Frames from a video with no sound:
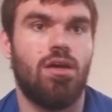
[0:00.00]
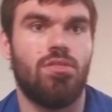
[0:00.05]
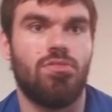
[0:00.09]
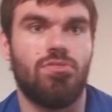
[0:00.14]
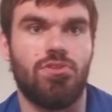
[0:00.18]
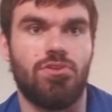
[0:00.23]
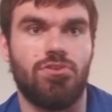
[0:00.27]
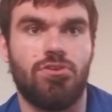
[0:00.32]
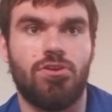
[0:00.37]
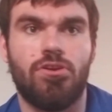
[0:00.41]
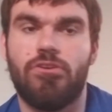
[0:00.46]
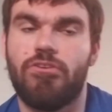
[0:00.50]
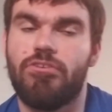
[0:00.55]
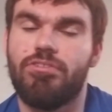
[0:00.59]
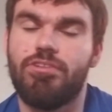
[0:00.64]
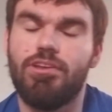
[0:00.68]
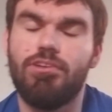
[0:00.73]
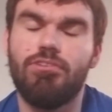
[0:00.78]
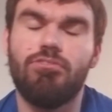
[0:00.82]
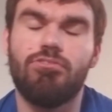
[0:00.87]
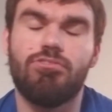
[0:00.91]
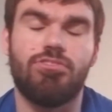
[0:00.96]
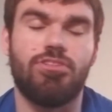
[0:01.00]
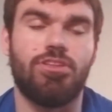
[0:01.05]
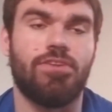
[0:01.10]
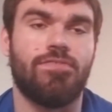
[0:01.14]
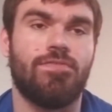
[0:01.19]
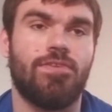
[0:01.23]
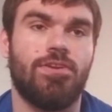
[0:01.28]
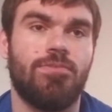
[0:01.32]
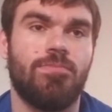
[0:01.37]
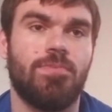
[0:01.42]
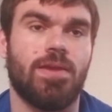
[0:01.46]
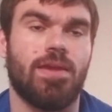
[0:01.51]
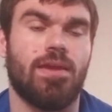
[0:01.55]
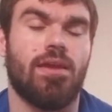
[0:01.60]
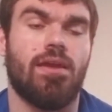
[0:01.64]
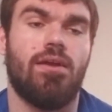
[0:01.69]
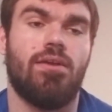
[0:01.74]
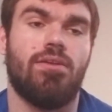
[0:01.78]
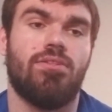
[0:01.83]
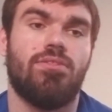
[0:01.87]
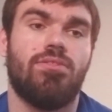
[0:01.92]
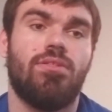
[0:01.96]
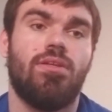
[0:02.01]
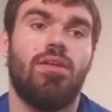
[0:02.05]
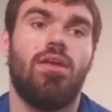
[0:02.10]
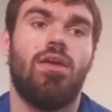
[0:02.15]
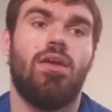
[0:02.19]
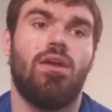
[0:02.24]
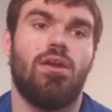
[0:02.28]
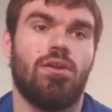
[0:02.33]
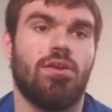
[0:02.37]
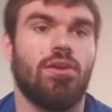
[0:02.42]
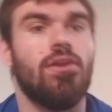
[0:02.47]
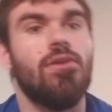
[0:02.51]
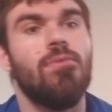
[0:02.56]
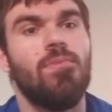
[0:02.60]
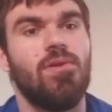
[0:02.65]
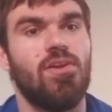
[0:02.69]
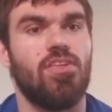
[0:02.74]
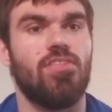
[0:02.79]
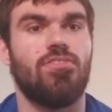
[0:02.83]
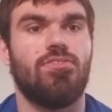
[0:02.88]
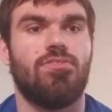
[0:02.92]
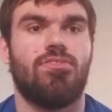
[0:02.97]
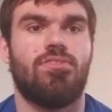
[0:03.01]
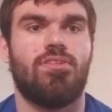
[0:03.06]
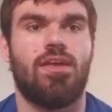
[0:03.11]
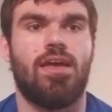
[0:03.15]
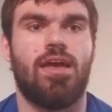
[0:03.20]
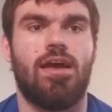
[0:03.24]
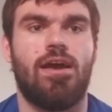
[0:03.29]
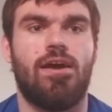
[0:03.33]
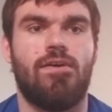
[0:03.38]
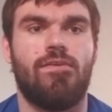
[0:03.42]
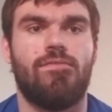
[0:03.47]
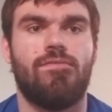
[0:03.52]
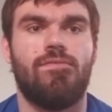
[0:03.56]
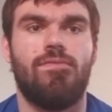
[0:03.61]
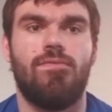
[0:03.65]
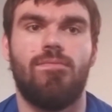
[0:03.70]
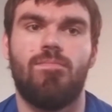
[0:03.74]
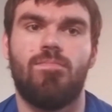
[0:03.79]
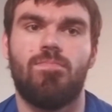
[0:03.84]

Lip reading: The neural signals are different because humans have